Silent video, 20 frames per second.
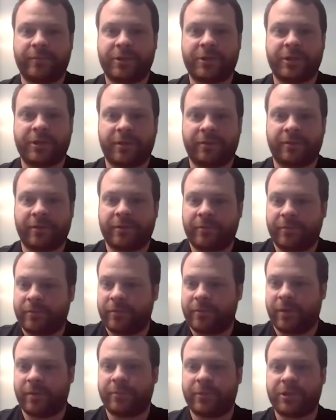
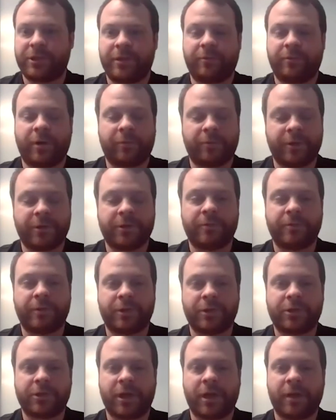machine work we do in
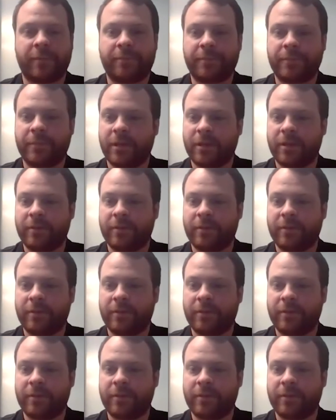the shop,